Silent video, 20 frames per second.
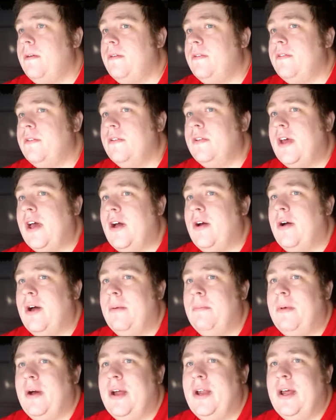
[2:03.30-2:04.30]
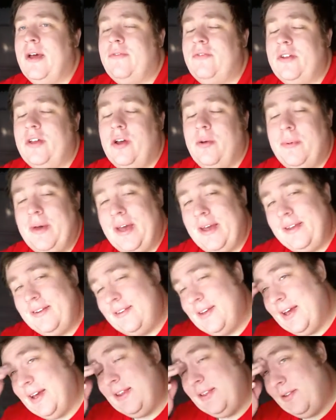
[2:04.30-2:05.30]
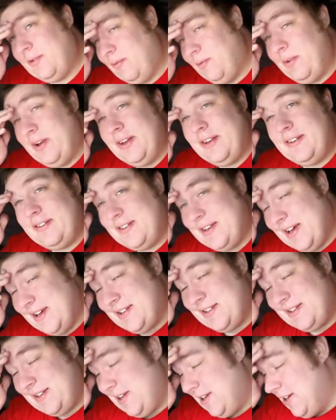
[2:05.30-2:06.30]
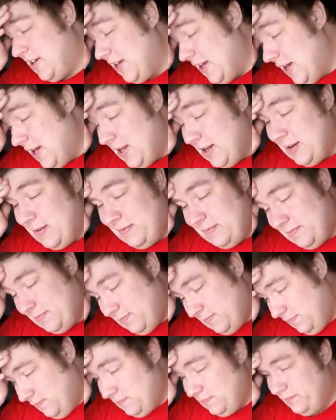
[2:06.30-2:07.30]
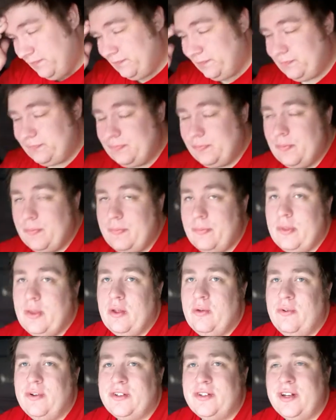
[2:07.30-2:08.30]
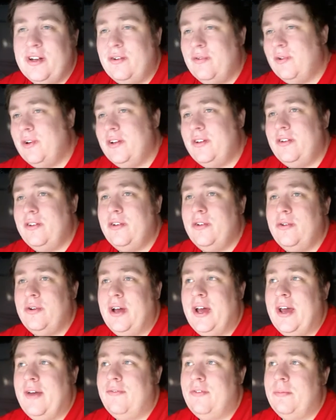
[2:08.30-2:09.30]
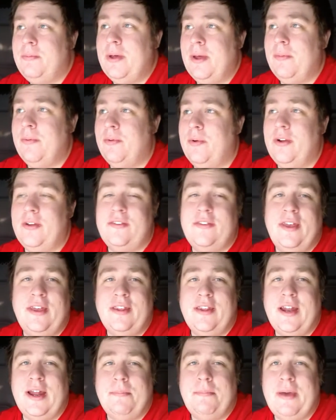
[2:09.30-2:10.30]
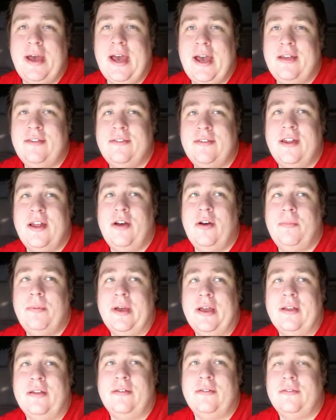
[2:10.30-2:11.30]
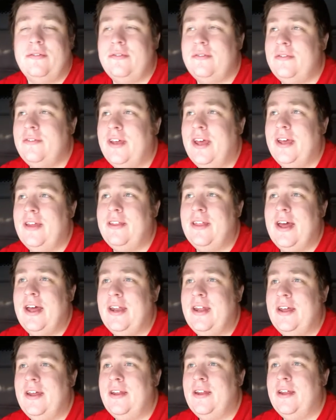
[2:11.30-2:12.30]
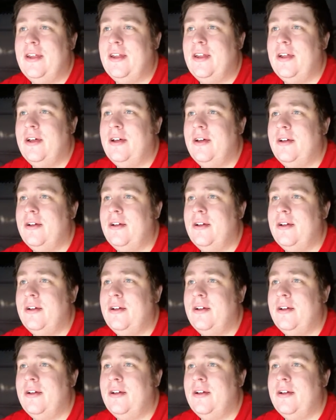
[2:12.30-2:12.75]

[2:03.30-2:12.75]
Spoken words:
So now I might have to go back and take the written test again, which I don't want to do. I have the paperwork saying that I passed, and I hope I can take that in and